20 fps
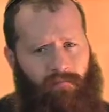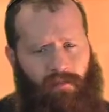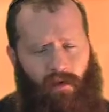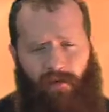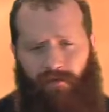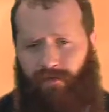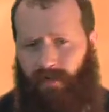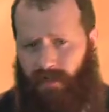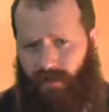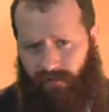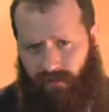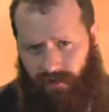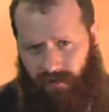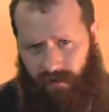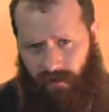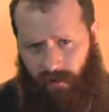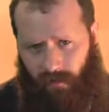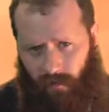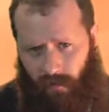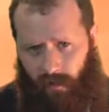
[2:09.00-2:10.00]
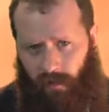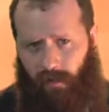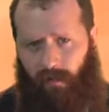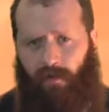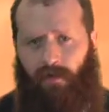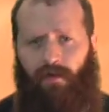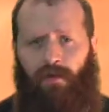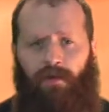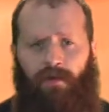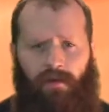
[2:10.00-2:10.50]
of this physical
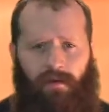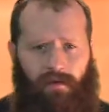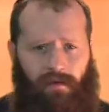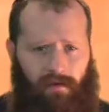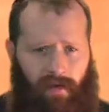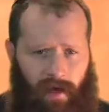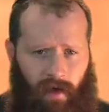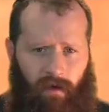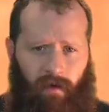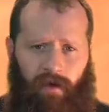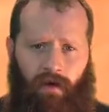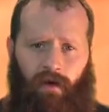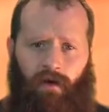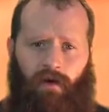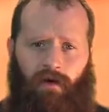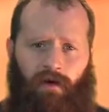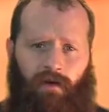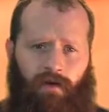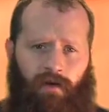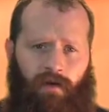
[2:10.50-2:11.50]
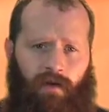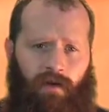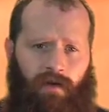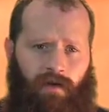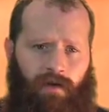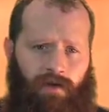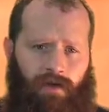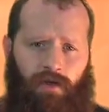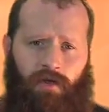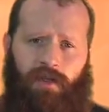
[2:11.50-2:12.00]
world down here.
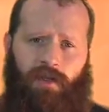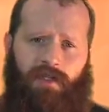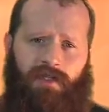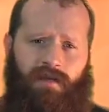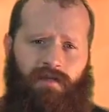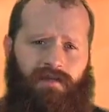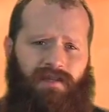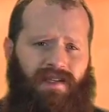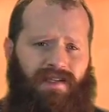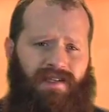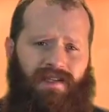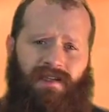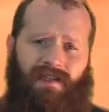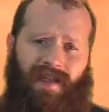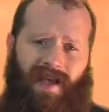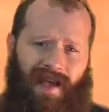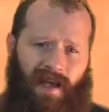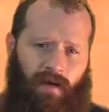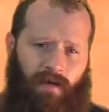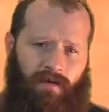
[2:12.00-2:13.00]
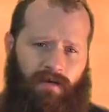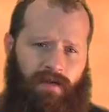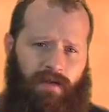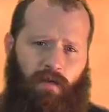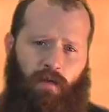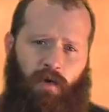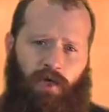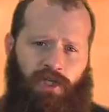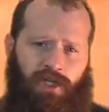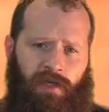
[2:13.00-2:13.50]
Judaism disallows the
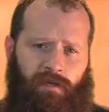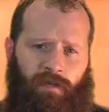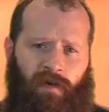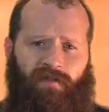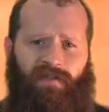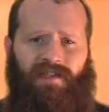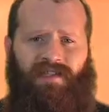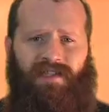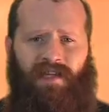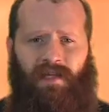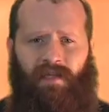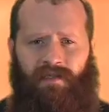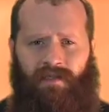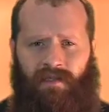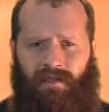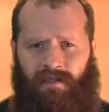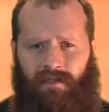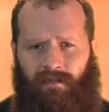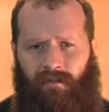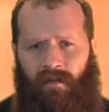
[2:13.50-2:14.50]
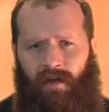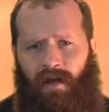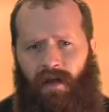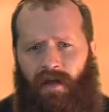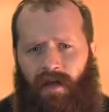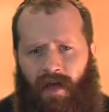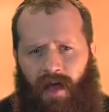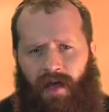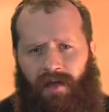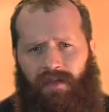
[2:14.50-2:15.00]
worship of asceticism
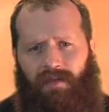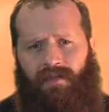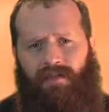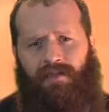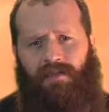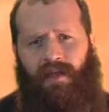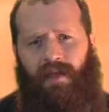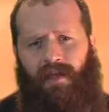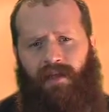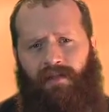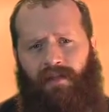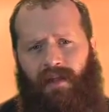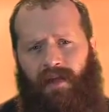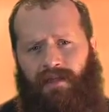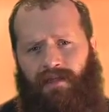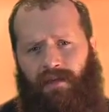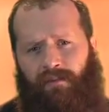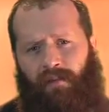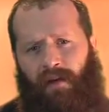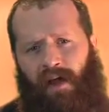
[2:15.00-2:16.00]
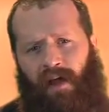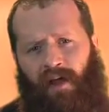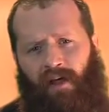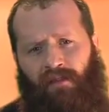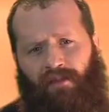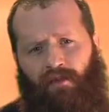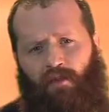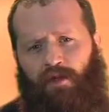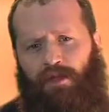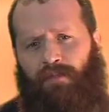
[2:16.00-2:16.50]
and instead lays a
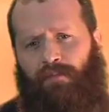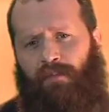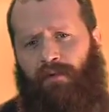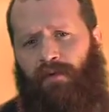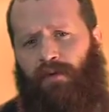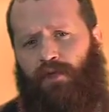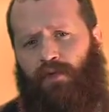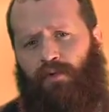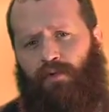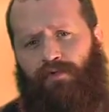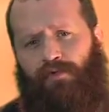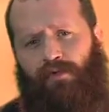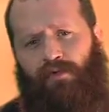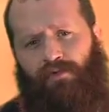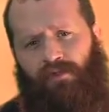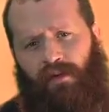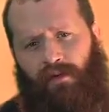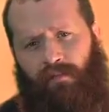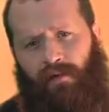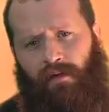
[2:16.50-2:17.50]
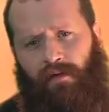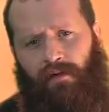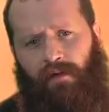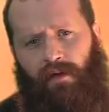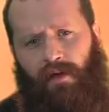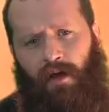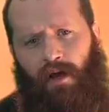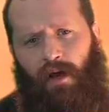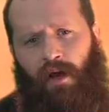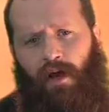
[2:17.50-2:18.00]
path to spiritual fulfillment
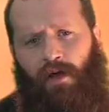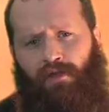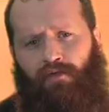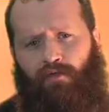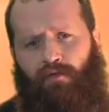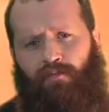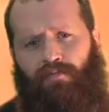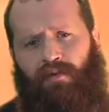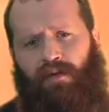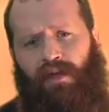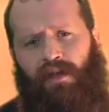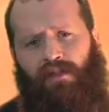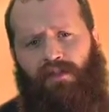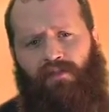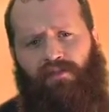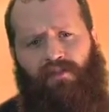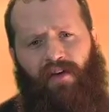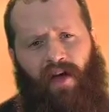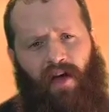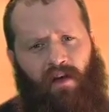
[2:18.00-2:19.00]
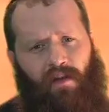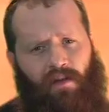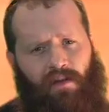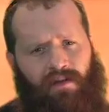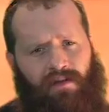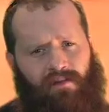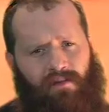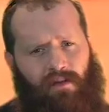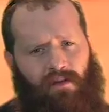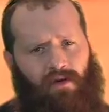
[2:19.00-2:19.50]
through bringing the
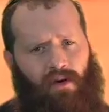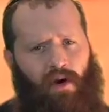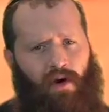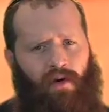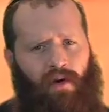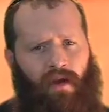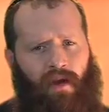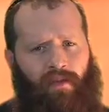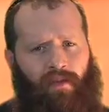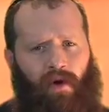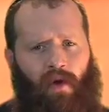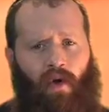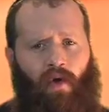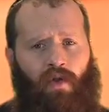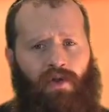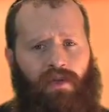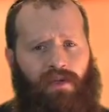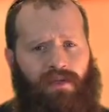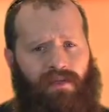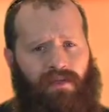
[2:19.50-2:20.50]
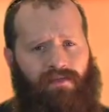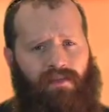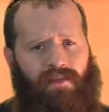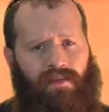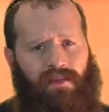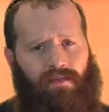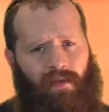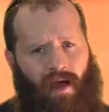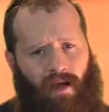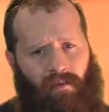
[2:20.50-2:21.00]
values of the Torah and the holiness of its
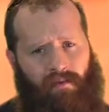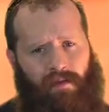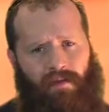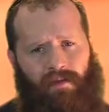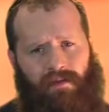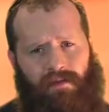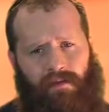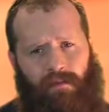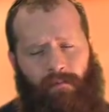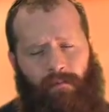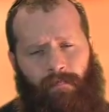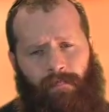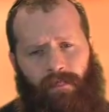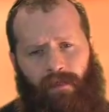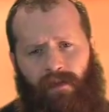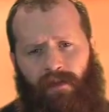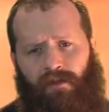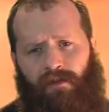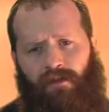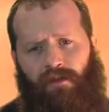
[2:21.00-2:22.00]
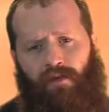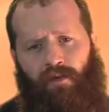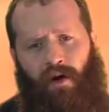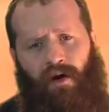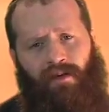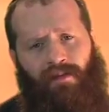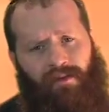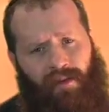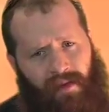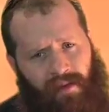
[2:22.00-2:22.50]
commandments into
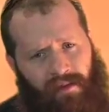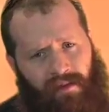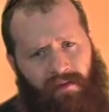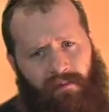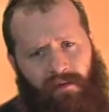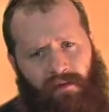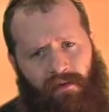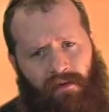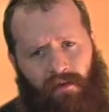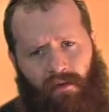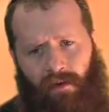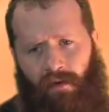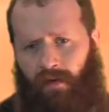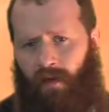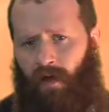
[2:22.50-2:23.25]
our daily material